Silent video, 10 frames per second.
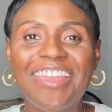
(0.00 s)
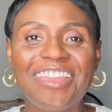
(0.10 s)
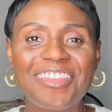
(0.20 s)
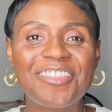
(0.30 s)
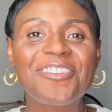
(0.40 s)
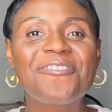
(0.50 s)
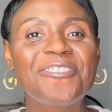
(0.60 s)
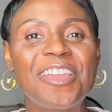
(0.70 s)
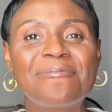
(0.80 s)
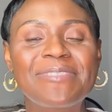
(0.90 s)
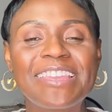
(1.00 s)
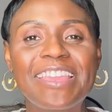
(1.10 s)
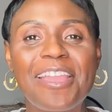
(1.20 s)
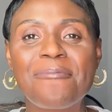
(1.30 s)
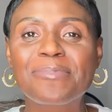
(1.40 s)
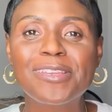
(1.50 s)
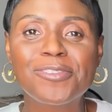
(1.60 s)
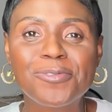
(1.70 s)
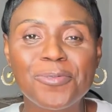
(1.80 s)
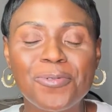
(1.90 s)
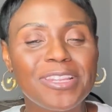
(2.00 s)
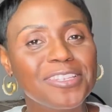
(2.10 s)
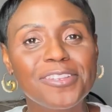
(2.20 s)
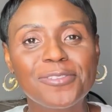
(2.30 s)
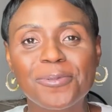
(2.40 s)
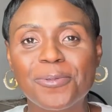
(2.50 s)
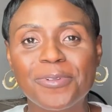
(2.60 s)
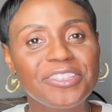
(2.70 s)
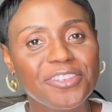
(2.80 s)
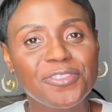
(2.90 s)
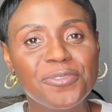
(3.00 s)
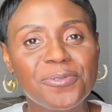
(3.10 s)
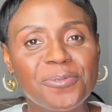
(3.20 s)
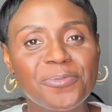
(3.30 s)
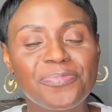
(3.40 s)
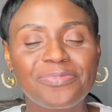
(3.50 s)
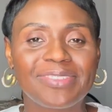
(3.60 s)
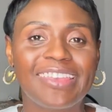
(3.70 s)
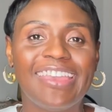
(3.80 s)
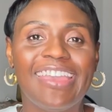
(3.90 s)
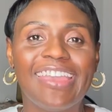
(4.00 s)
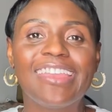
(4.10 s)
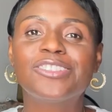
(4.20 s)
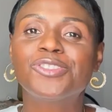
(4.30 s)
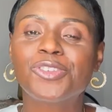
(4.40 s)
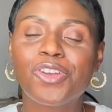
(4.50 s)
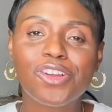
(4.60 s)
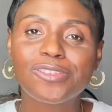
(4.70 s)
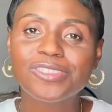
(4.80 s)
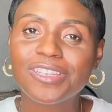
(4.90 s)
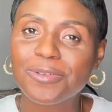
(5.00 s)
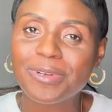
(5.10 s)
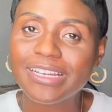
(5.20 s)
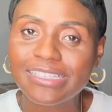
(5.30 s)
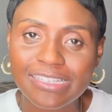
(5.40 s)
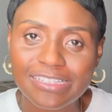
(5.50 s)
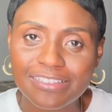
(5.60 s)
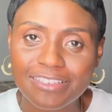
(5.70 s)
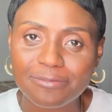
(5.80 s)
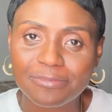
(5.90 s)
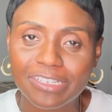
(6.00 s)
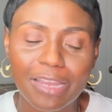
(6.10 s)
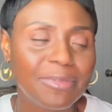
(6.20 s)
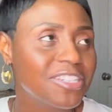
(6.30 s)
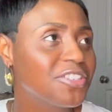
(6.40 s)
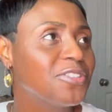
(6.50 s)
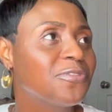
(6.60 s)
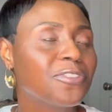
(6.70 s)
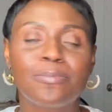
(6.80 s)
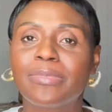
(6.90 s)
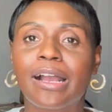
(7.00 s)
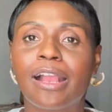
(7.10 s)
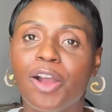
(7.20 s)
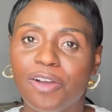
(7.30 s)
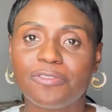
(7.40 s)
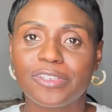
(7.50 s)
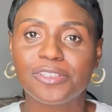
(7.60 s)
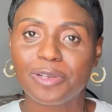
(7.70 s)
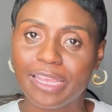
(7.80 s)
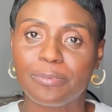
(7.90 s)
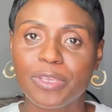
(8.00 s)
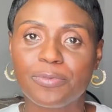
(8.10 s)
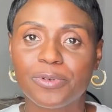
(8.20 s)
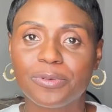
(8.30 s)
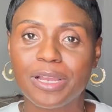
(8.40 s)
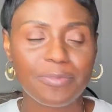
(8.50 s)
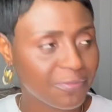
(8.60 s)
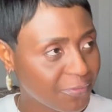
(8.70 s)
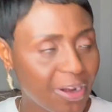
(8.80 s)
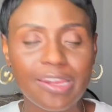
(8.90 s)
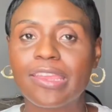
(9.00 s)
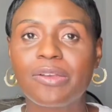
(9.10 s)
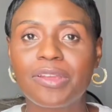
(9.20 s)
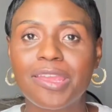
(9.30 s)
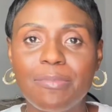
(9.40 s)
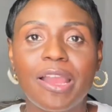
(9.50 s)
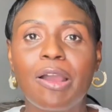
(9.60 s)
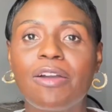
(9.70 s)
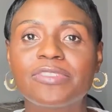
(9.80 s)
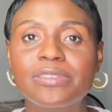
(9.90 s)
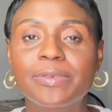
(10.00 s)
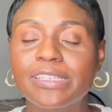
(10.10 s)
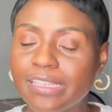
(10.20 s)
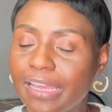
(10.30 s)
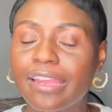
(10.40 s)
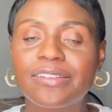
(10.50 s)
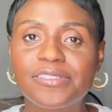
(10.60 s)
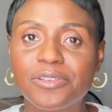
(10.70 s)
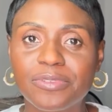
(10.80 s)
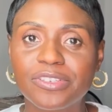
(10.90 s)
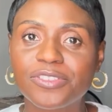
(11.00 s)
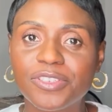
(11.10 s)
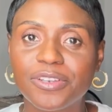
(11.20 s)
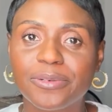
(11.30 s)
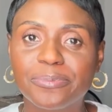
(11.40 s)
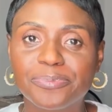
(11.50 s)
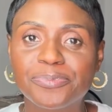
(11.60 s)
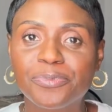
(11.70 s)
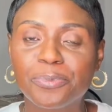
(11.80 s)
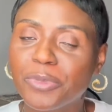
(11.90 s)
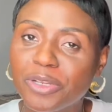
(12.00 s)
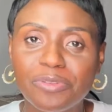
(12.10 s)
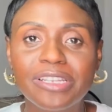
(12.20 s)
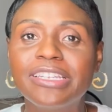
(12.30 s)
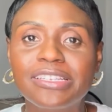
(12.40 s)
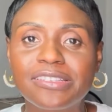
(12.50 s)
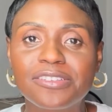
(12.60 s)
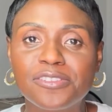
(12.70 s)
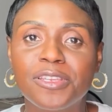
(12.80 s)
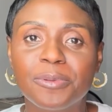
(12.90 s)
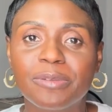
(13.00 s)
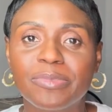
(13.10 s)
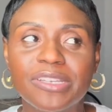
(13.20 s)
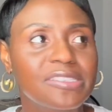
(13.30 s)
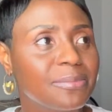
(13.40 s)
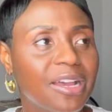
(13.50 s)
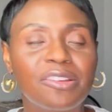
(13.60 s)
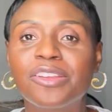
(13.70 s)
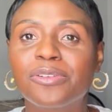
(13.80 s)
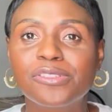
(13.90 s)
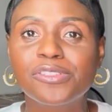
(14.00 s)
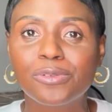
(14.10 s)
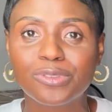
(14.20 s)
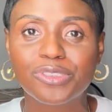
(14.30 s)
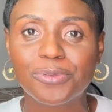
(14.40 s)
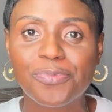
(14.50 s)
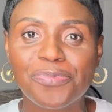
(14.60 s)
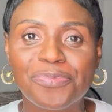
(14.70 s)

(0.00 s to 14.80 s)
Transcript: Hey there, family. Happy 2022. It's your girl, Shaniqua Cousins, coming to you from my office, okay, people? I'm right here in my office because I had a secret to share. Well, it really isn't a secret because I'm out here on social.